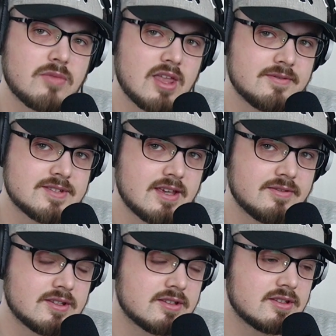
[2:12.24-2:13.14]

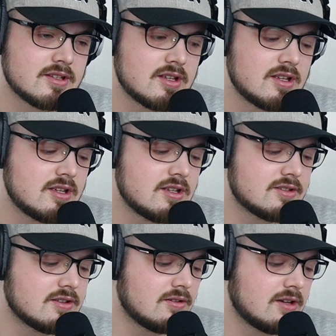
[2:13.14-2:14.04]
F7.
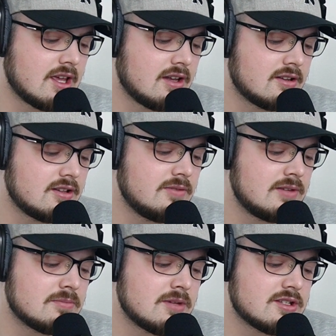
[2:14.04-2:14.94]
So again, D
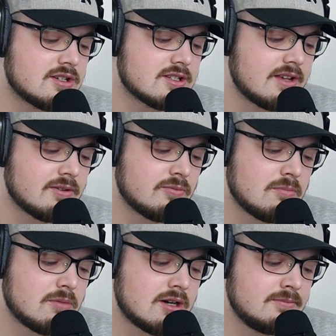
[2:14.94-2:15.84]
flat major 7,
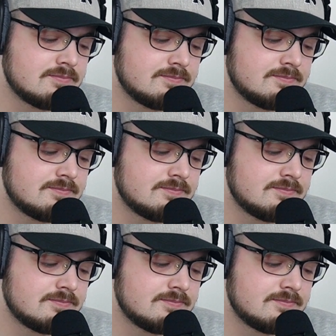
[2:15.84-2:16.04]
1 bar,